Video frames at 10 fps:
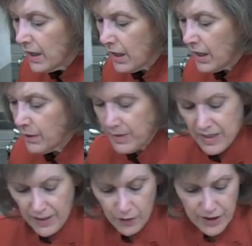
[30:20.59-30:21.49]
uh,
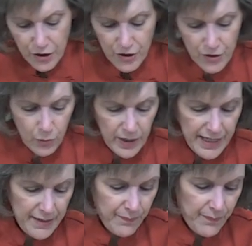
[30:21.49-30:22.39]
several inches
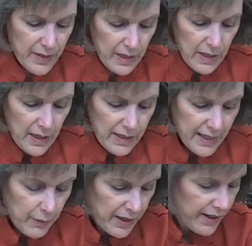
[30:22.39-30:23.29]
away. Now we